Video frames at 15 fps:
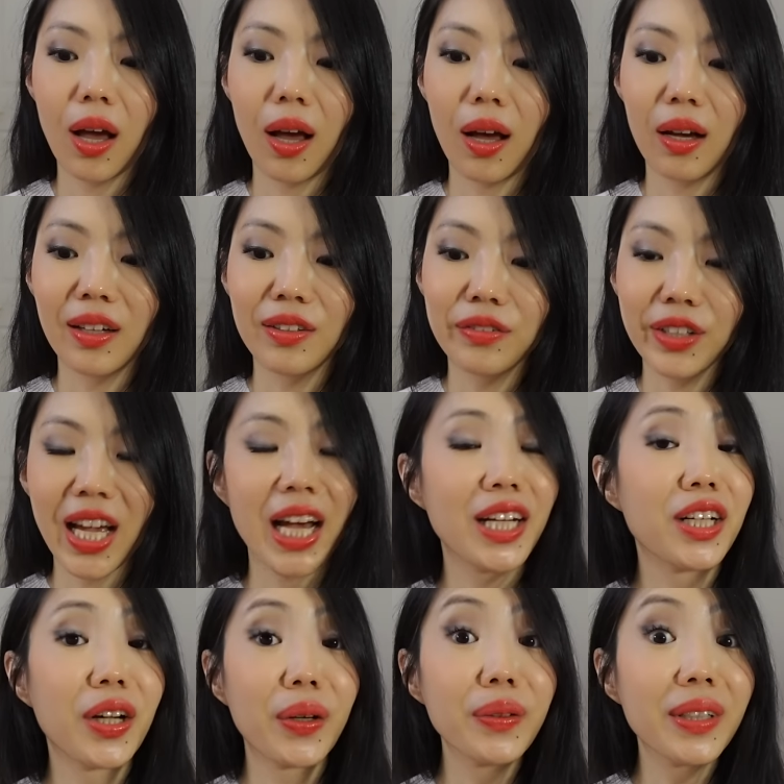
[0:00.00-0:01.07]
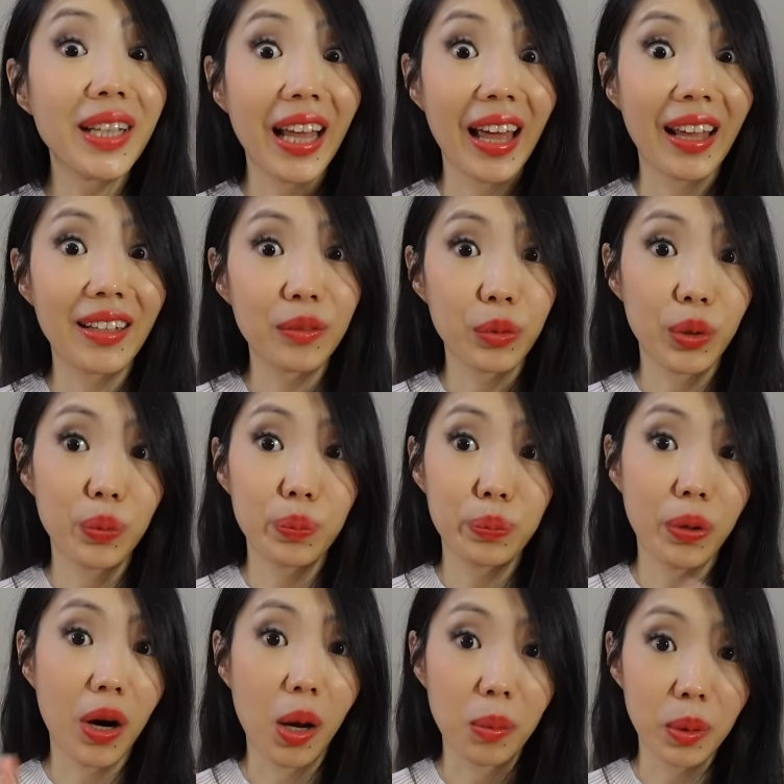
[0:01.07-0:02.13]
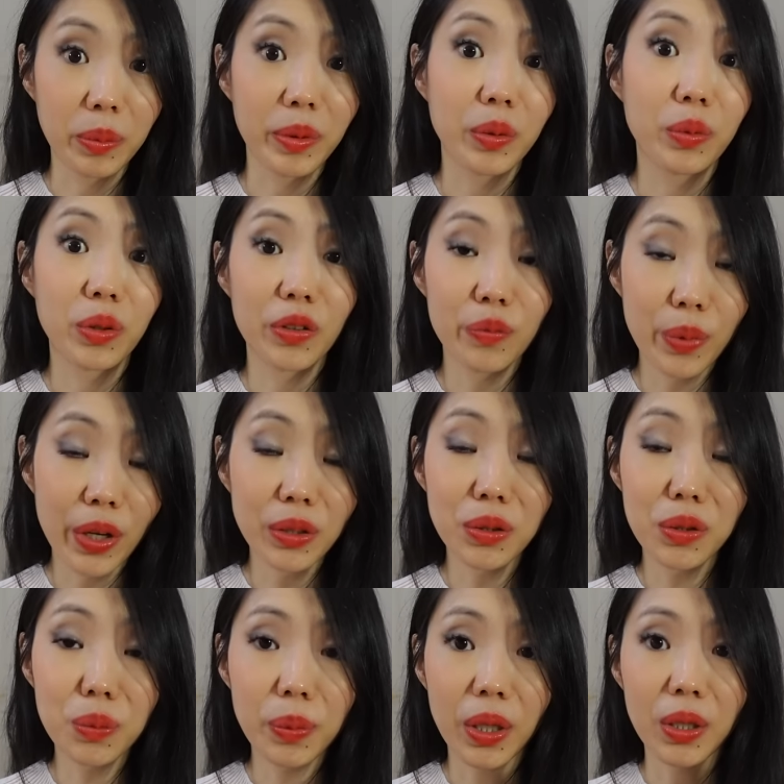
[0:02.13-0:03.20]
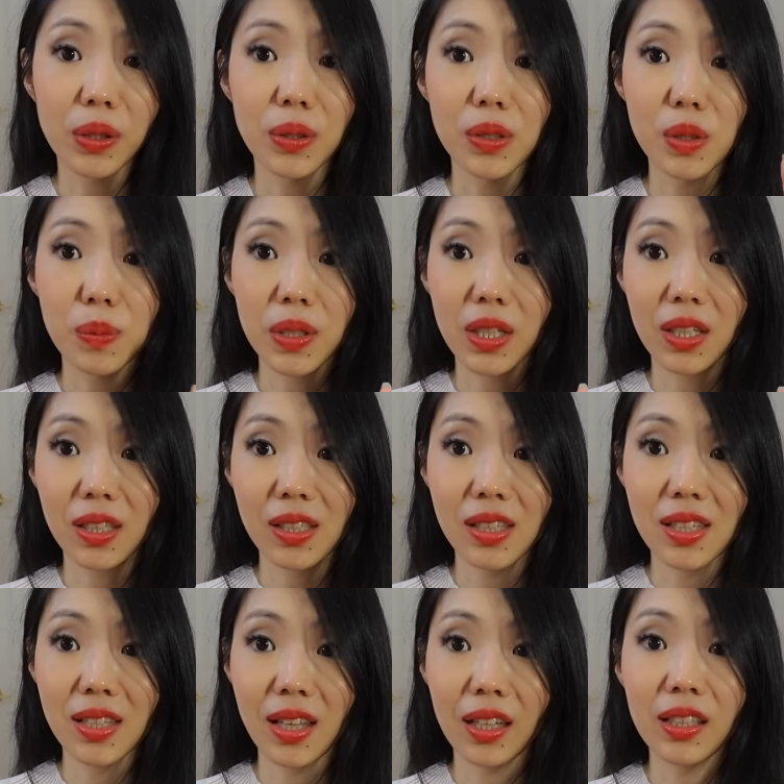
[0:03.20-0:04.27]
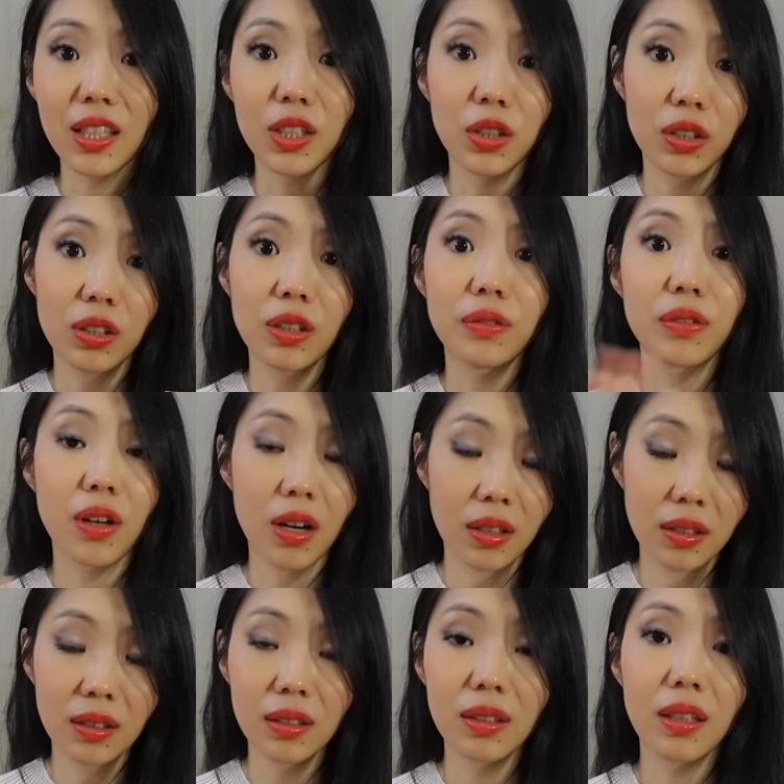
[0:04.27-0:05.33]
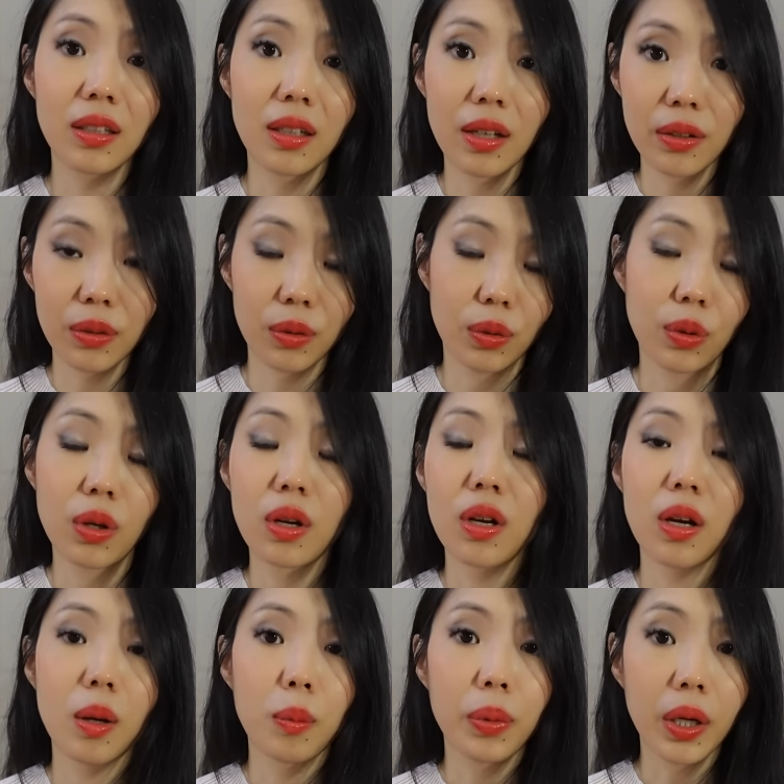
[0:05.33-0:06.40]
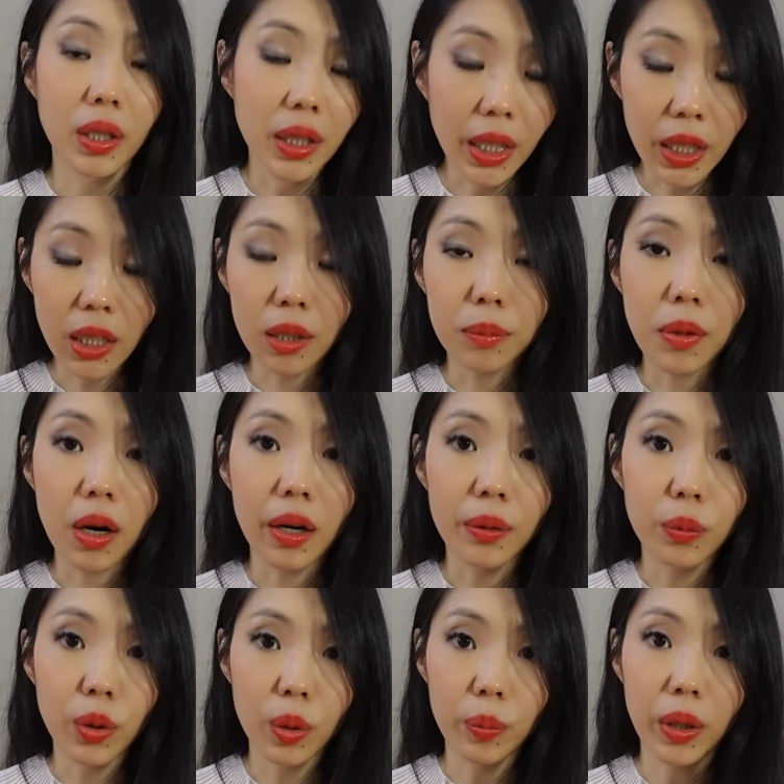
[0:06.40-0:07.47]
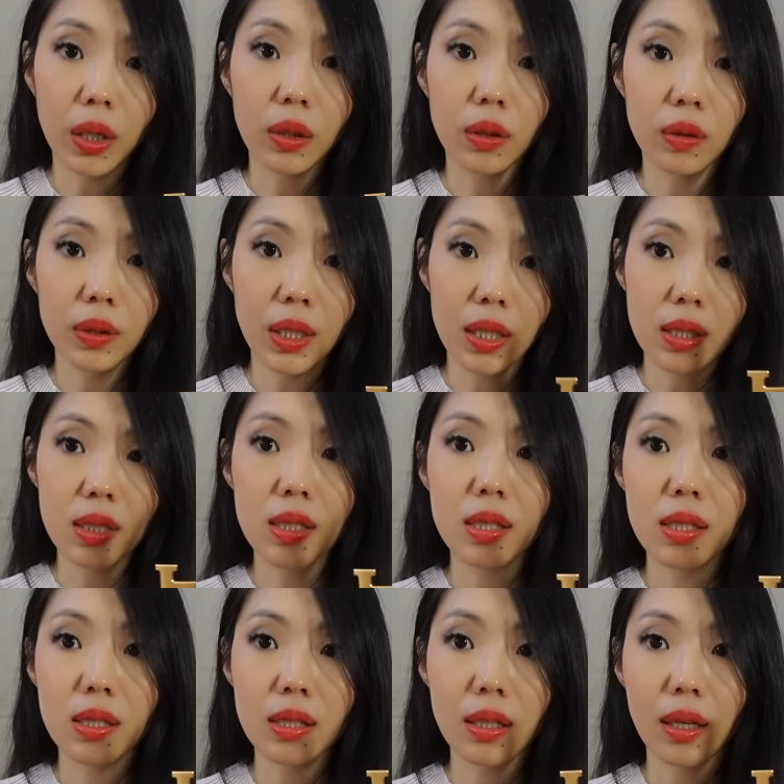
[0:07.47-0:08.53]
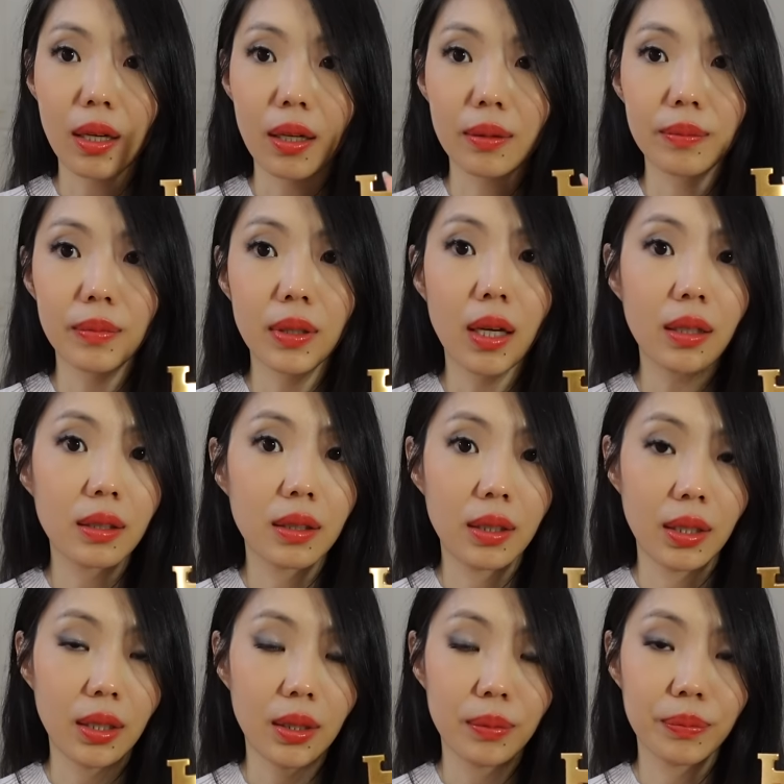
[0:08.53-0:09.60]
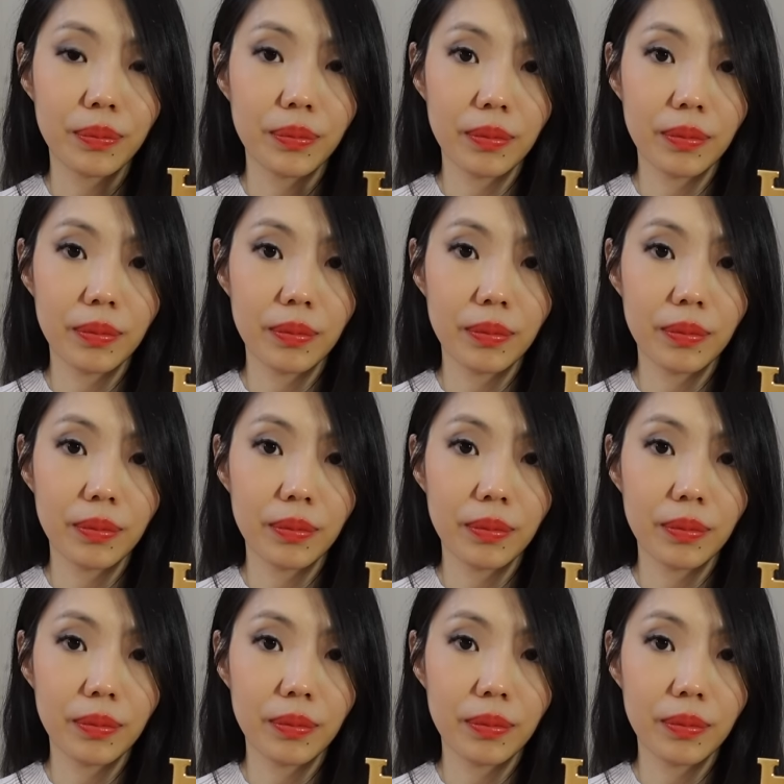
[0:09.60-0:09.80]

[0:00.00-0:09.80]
Uh, if we had known then, we probably would have bought two buckles because then he could have gotten another palladium hardware buckle that is uh, not the